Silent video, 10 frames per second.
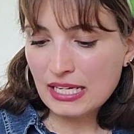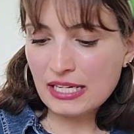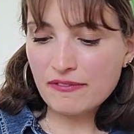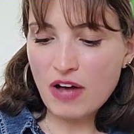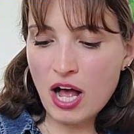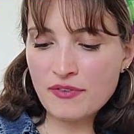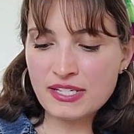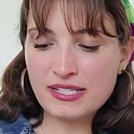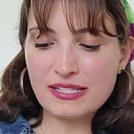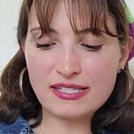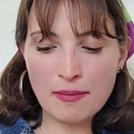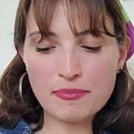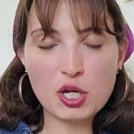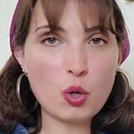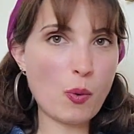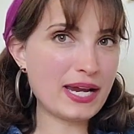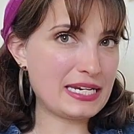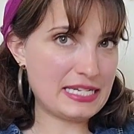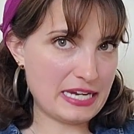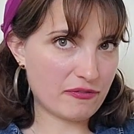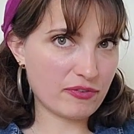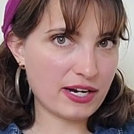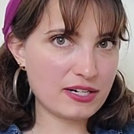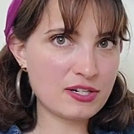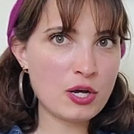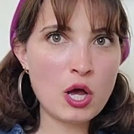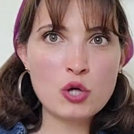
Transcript: evolves into something quite different.